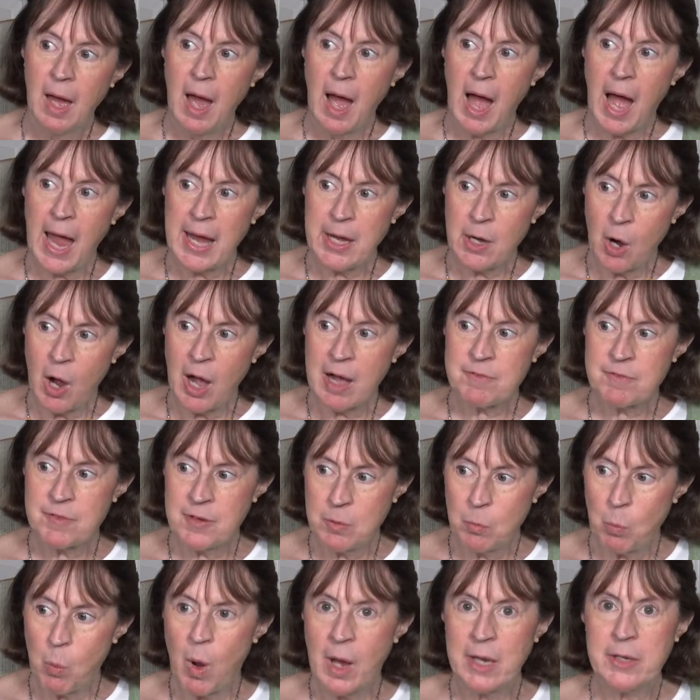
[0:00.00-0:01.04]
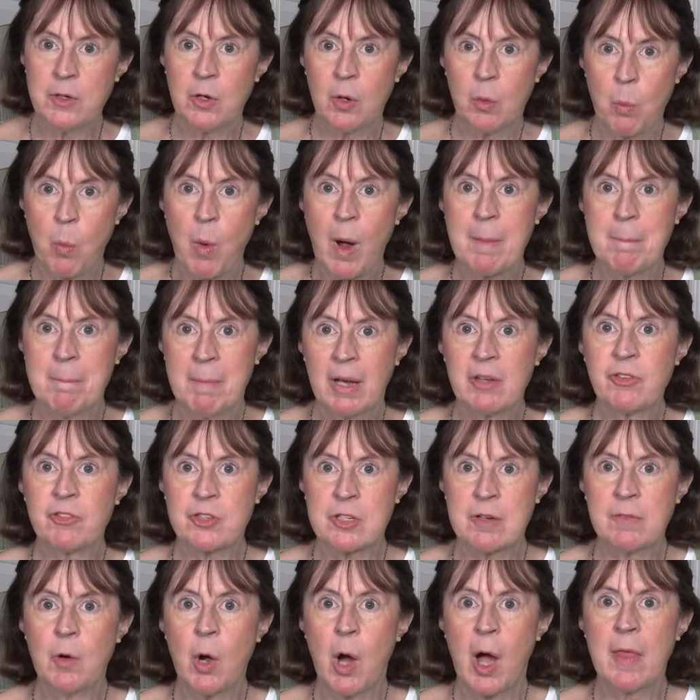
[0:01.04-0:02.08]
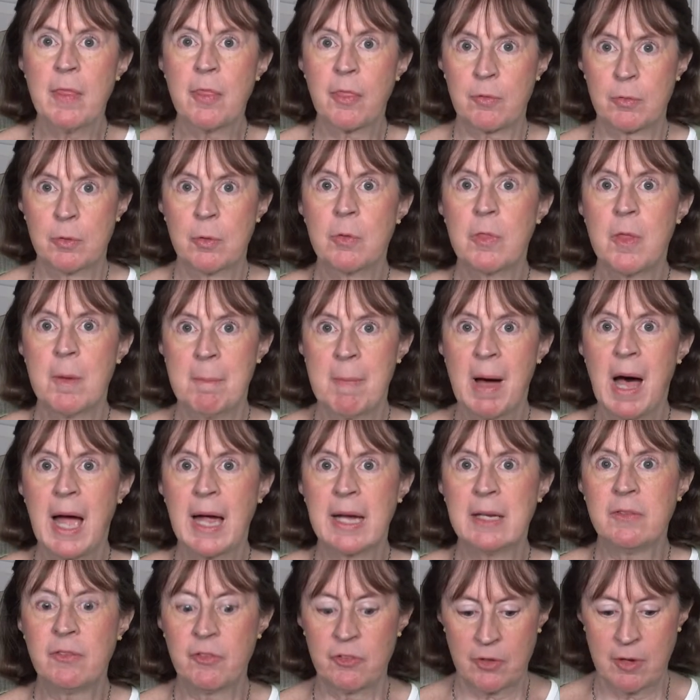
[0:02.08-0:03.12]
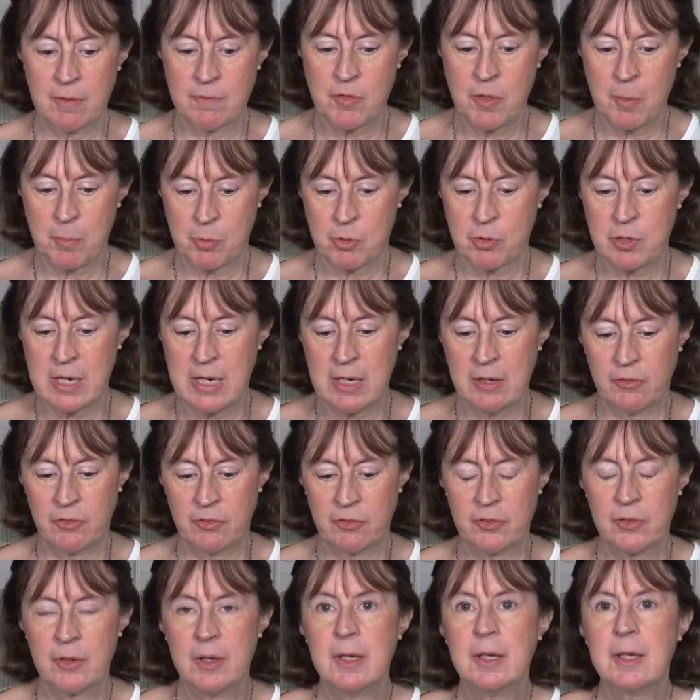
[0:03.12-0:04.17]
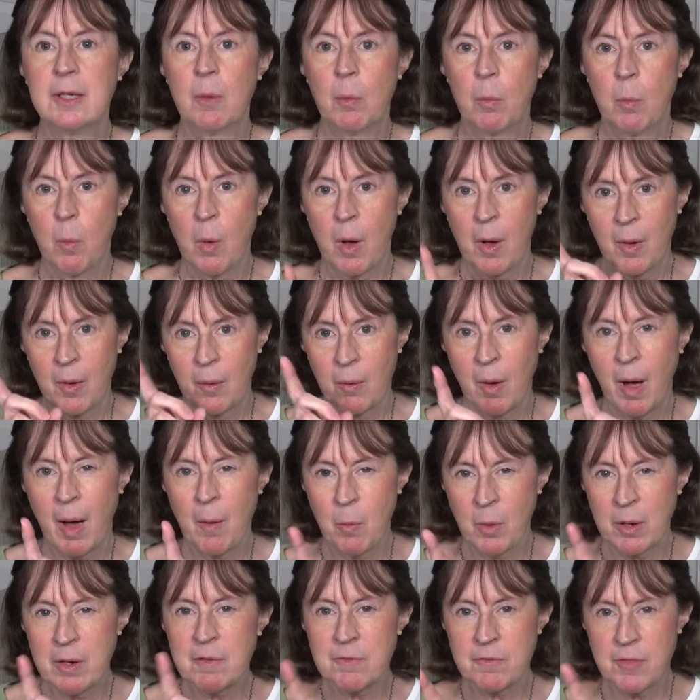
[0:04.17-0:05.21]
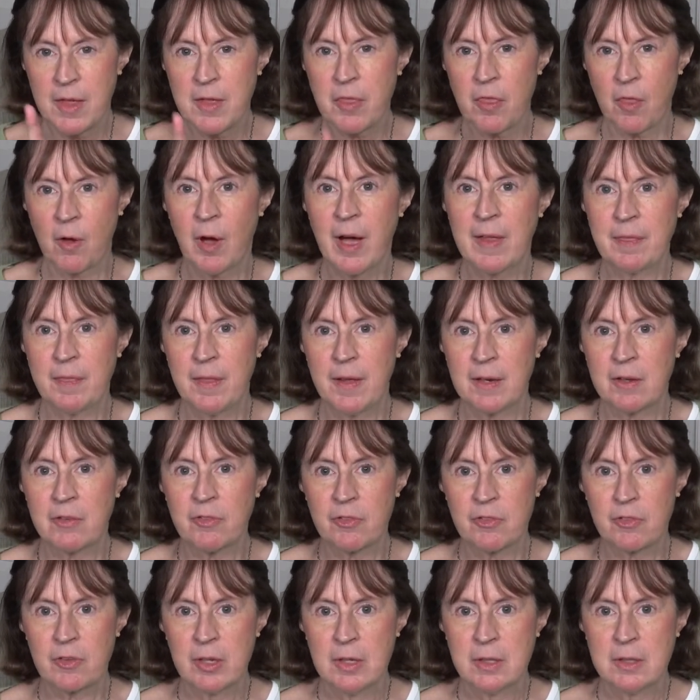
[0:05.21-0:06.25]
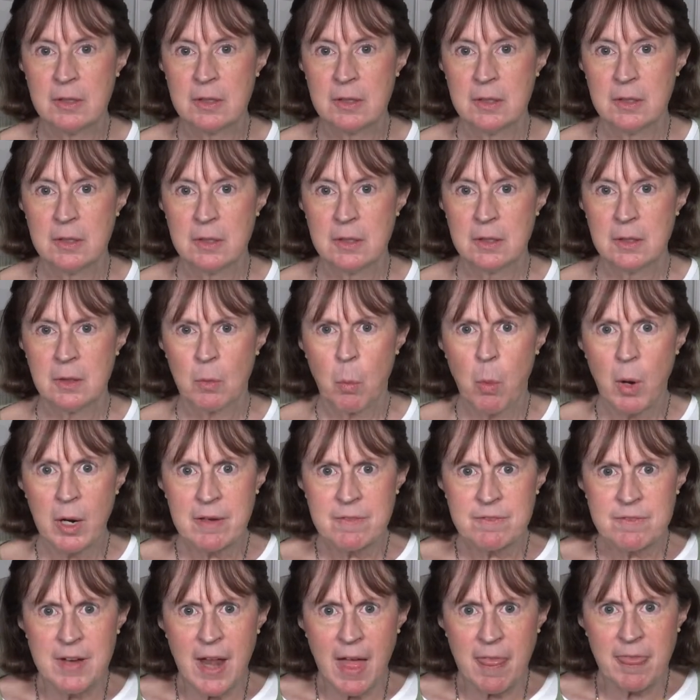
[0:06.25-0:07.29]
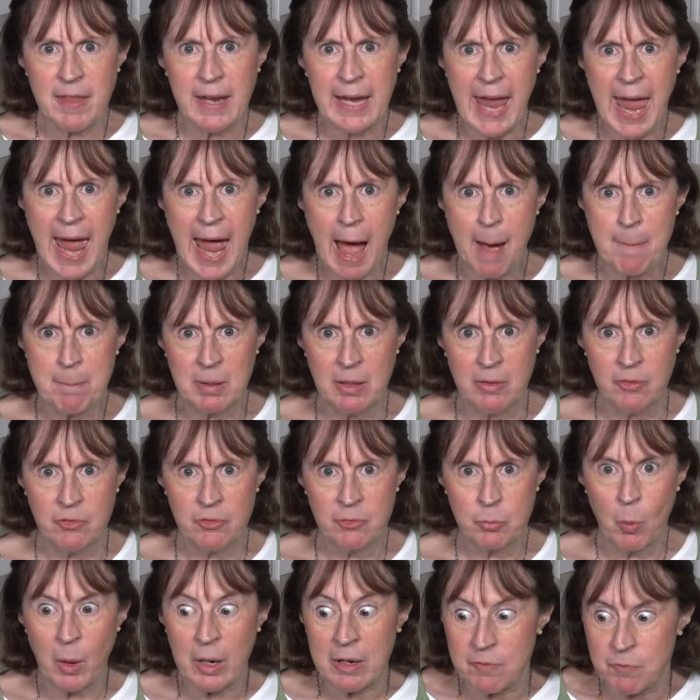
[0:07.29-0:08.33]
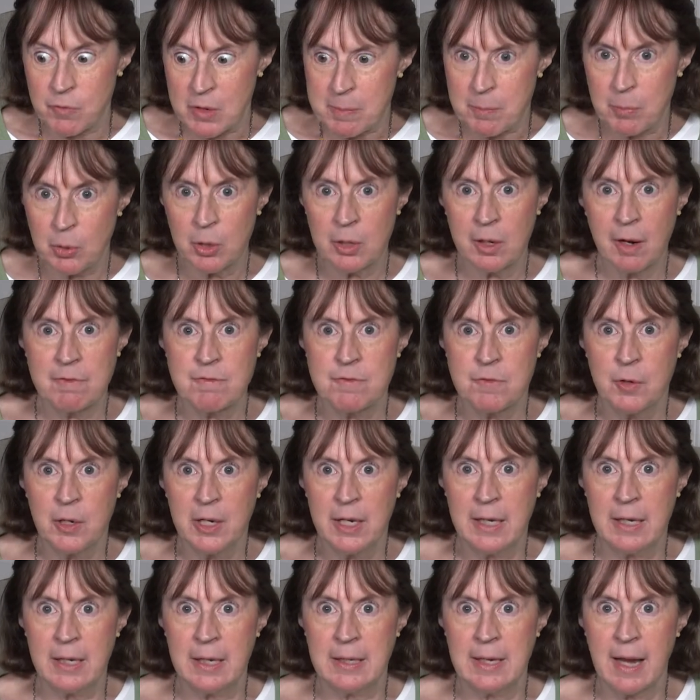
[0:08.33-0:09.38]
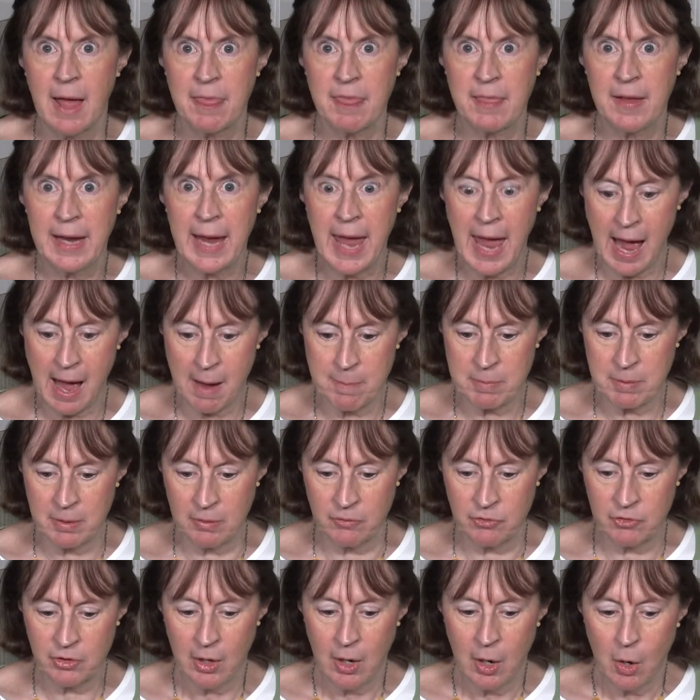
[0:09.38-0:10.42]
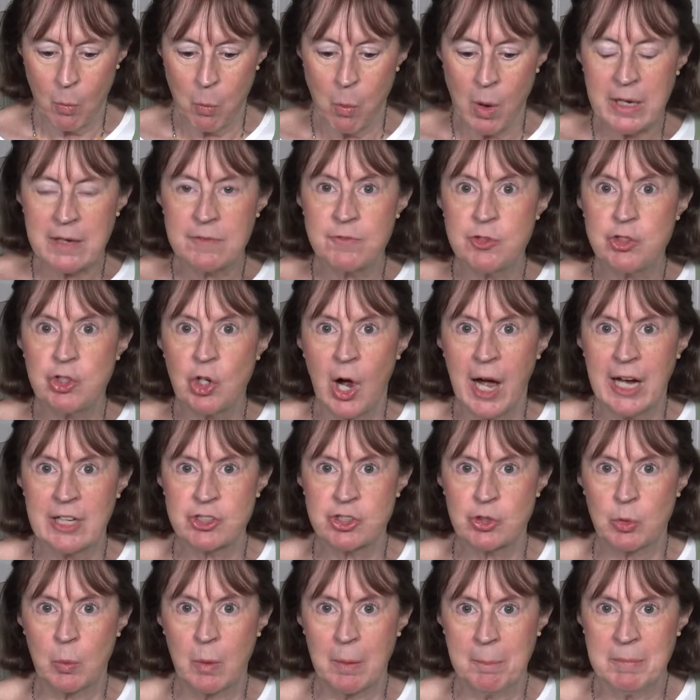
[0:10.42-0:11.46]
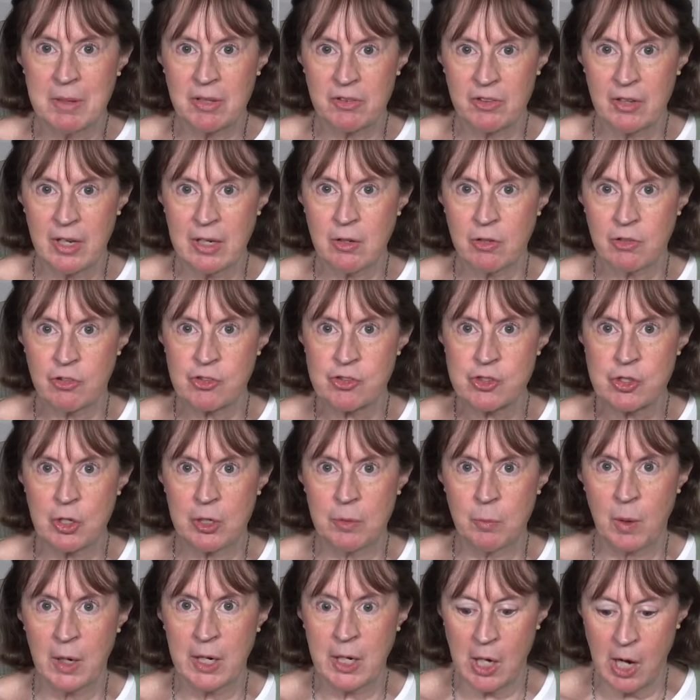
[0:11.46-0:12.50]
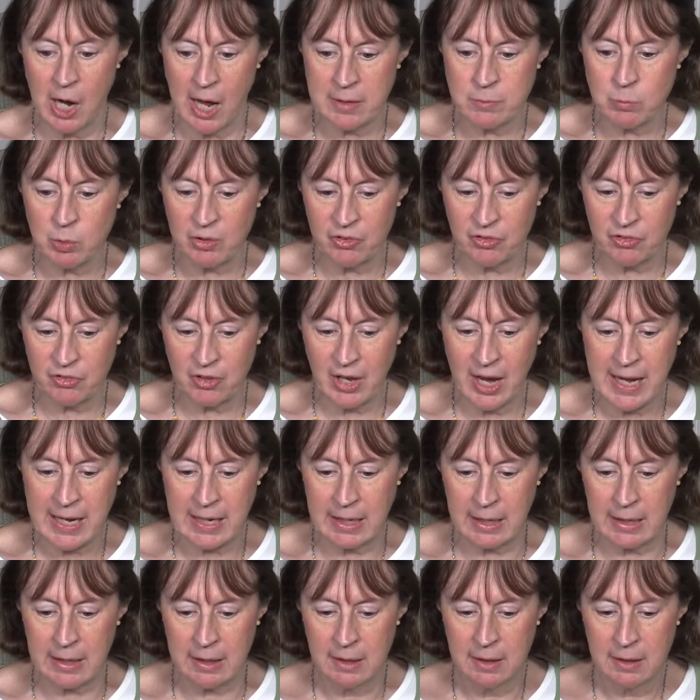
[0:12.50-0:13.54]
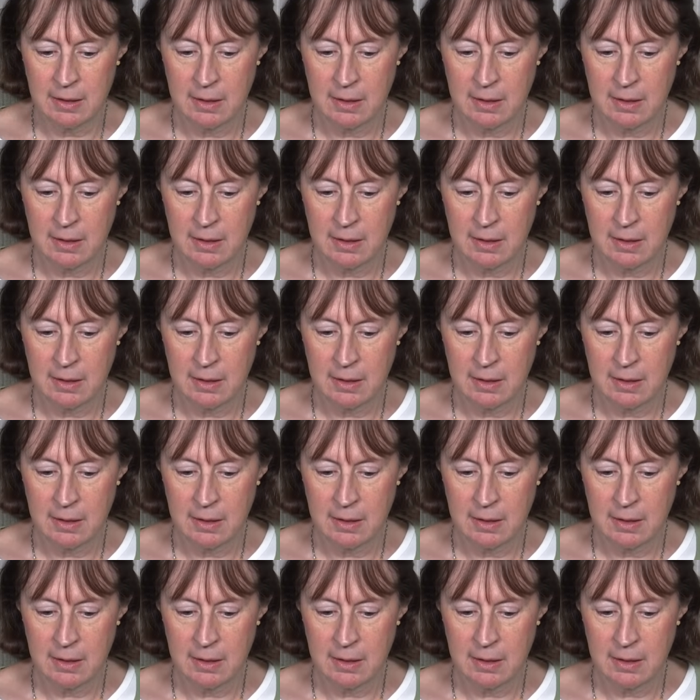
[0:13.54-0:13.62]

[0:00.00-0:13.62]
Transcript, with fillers: I often wonder what must have gone through the minds of the priests. I wonder if they thought this. What if nothing happens? What if we put our foot in and nothing happens? What if Joshua misunderstood what God was saying?